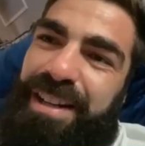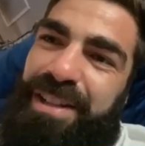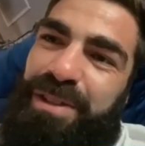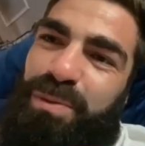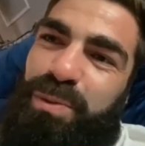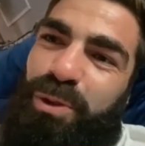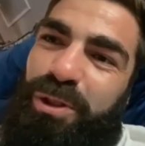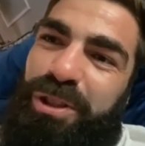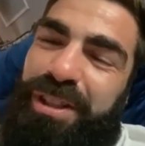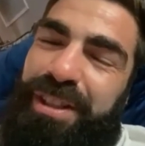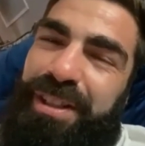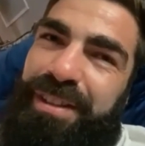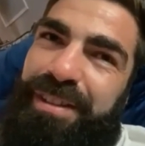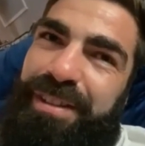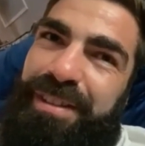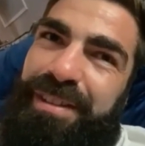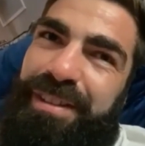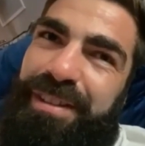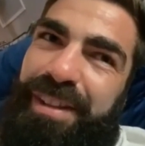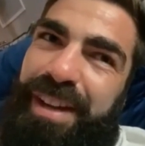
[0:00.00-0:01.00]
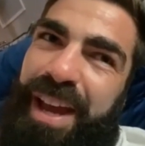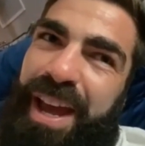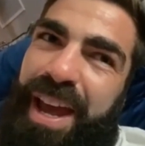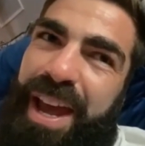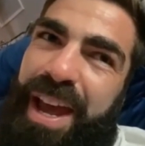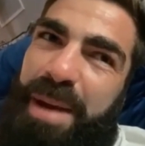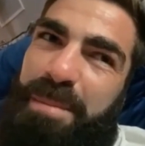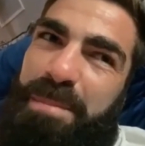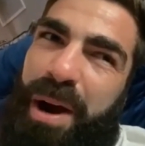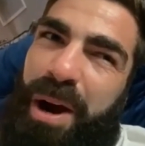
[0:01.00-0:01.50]
one
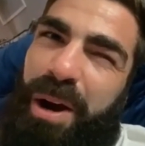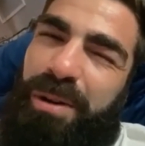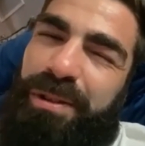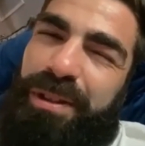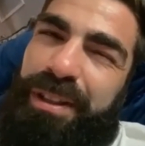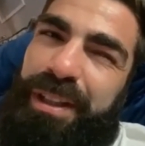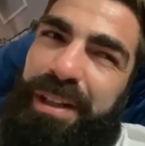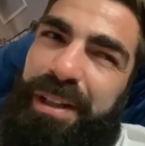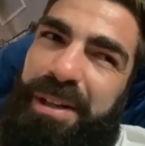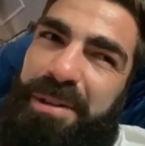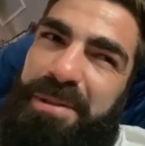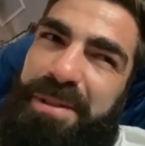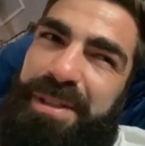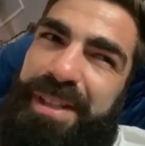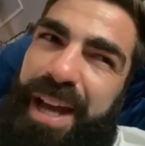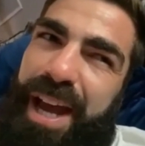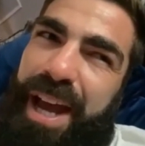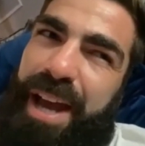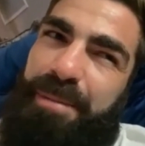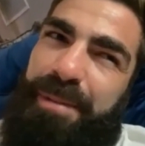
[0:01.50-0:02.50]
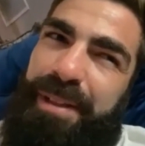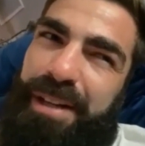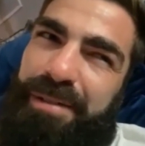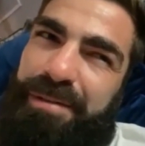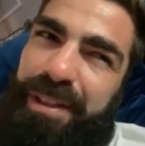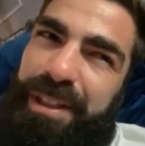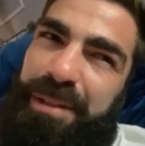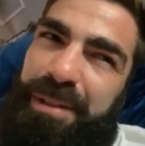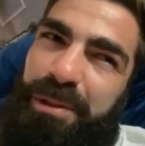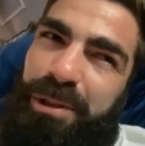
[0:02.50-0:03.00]
opponent. I don't know his name. I don't
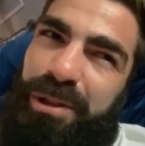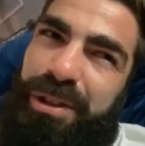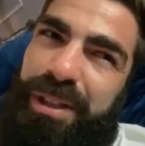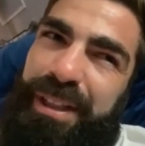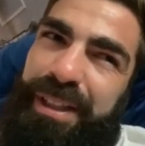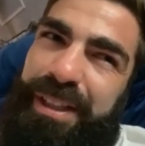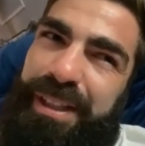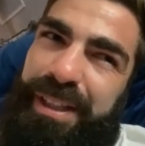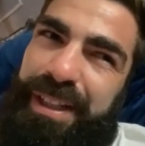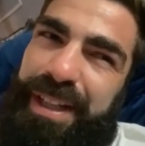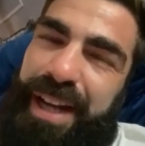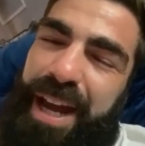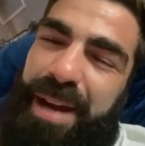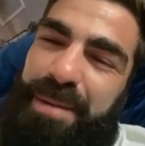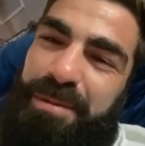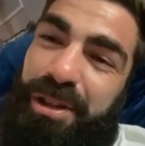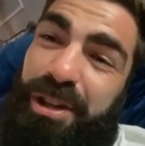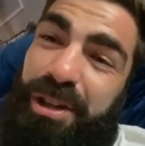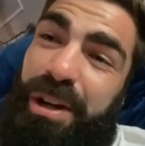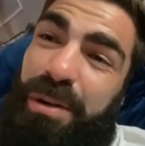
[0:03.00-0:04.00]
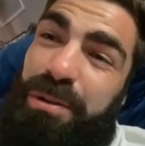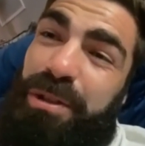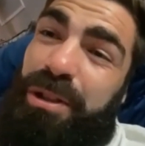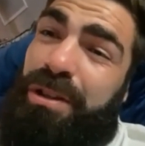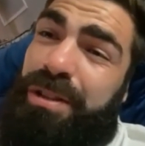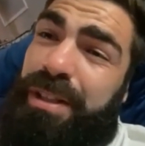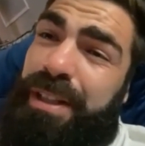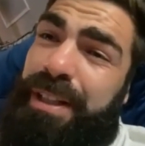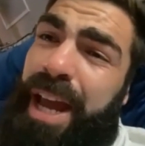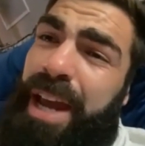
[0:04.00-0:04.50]
really look into the names. I only
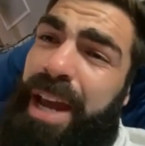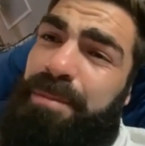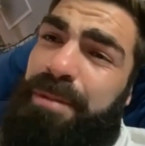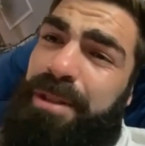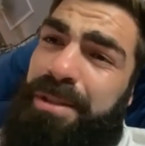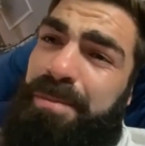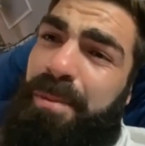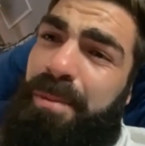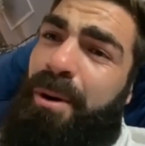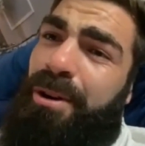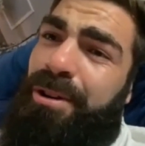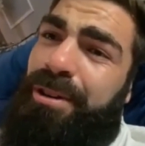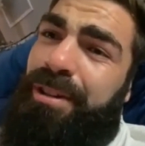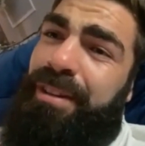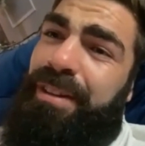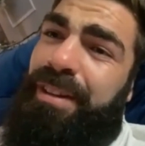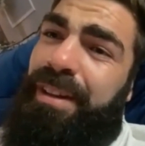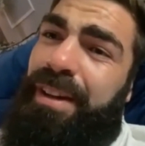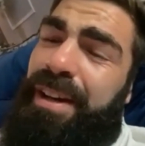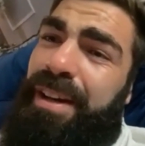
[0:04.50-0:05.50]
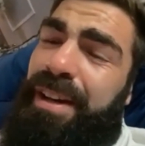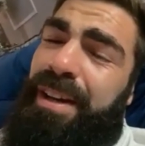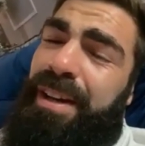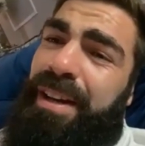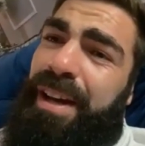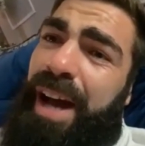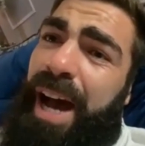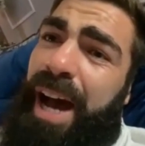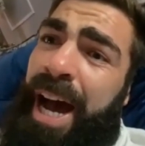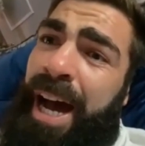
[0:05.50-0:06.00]
got the name this morning,
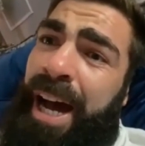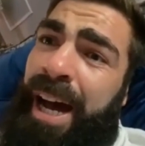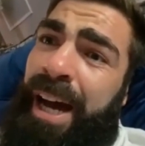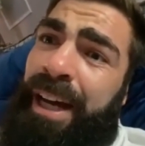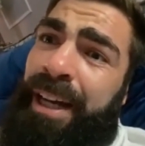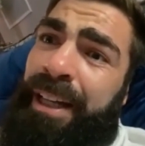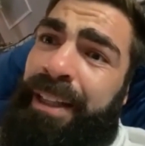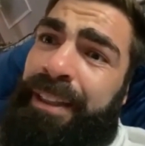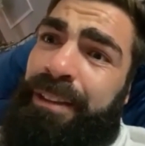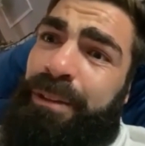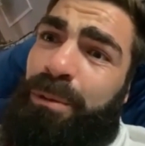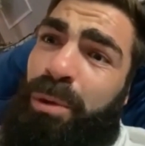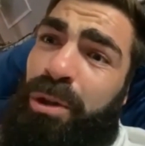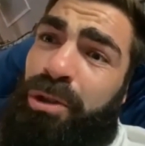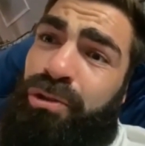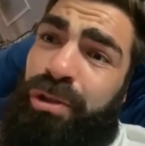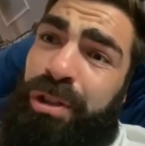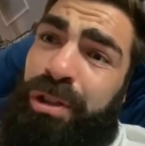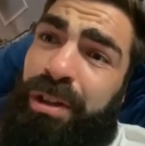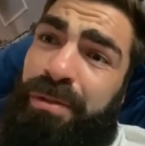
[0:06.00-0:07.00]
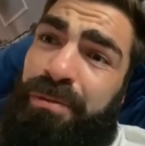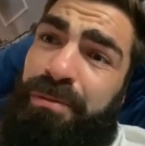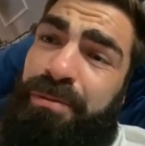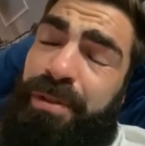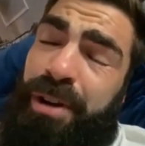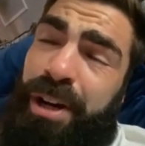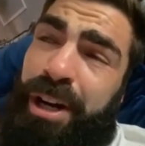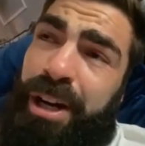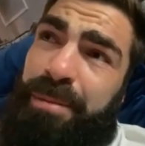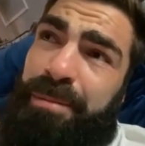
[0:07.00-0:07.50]
and we're trying to
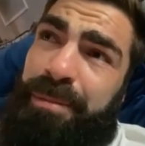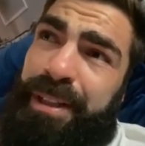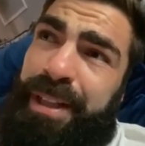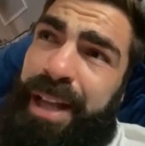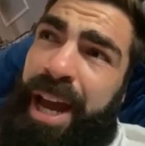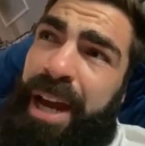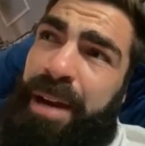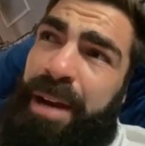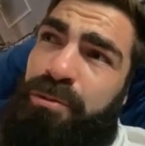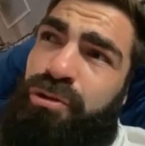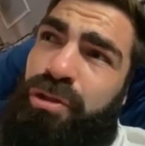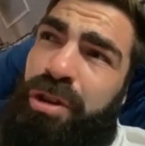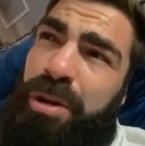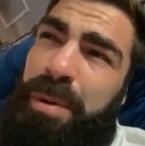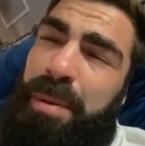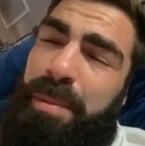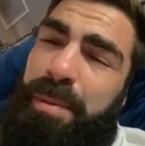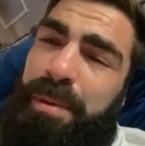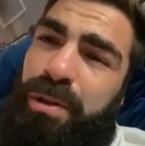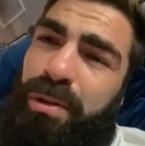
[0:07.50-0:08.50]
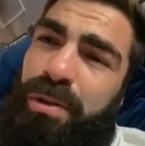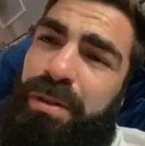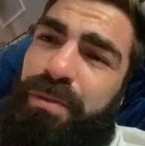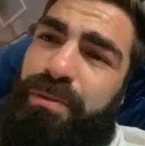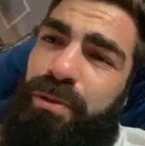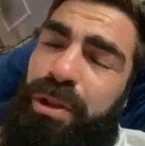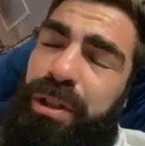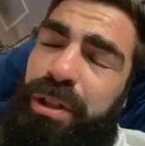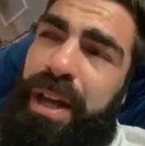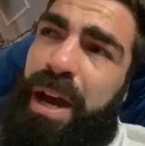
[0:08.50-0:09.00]
confirm the name. 3 people turned the
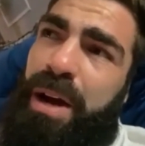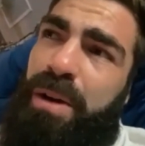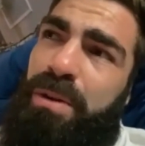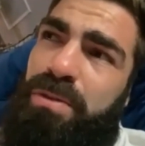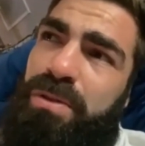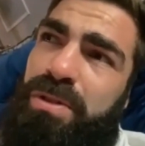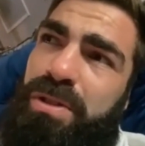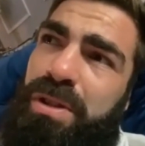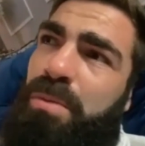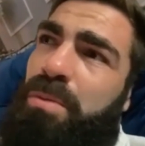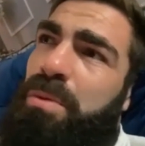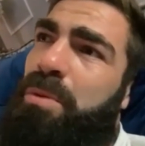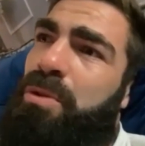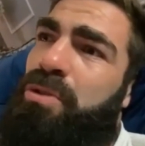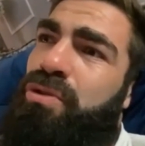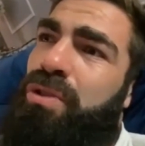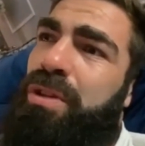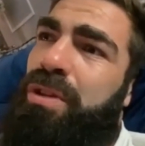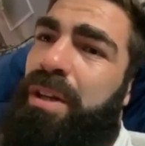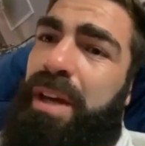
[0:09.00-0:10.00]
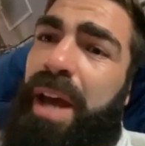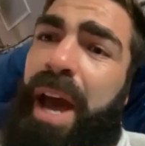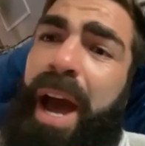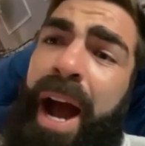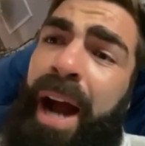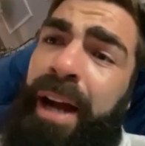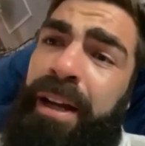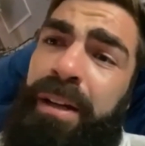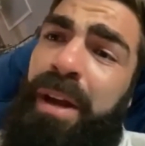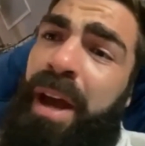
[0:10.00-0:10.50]
fight down, so we were trying to get
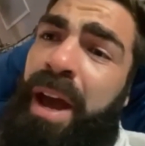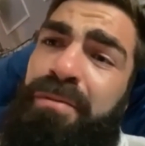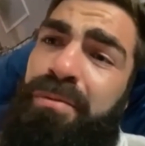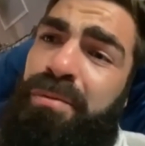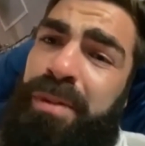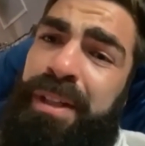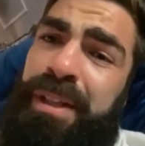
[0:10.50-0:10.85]
everyone and